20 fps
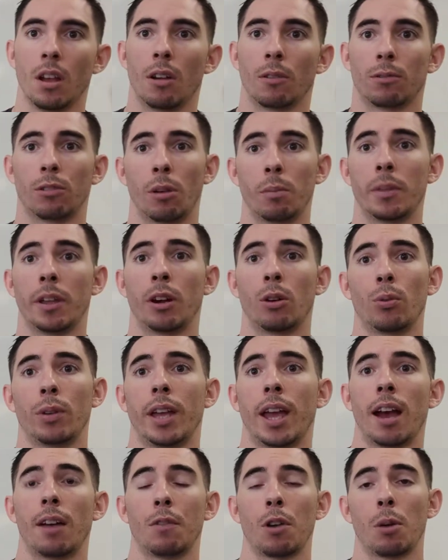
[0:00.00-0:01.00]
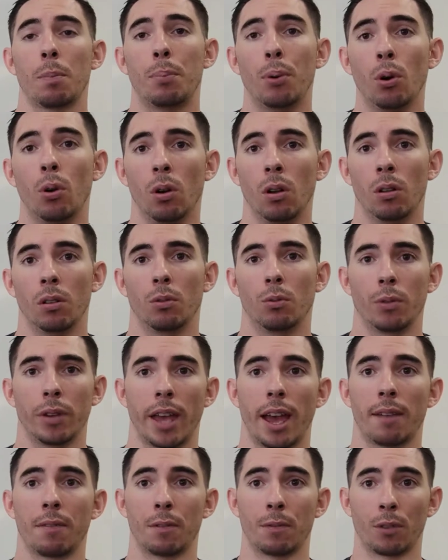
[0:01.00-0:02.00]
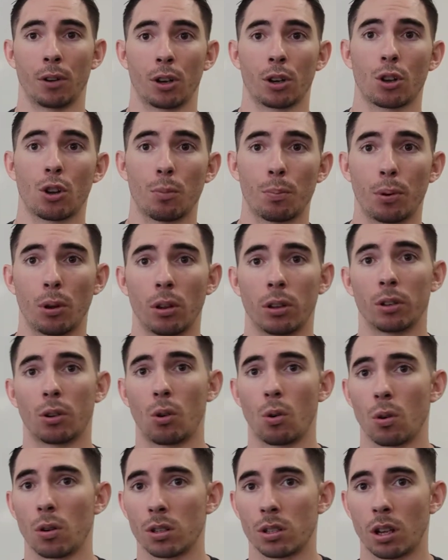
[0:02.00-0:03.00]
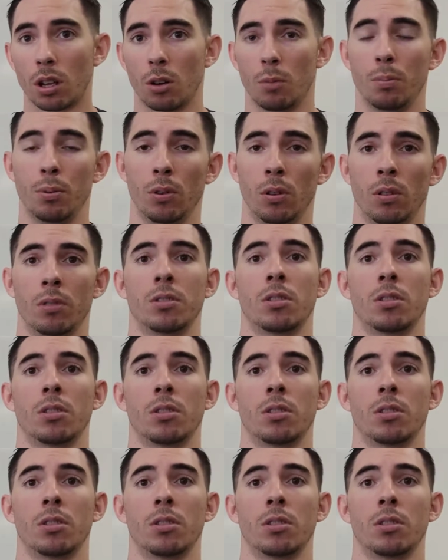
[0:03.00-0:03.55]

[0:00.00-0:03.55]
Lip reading: From there, we have our pull. We have a vertical pull and a horizontal pull.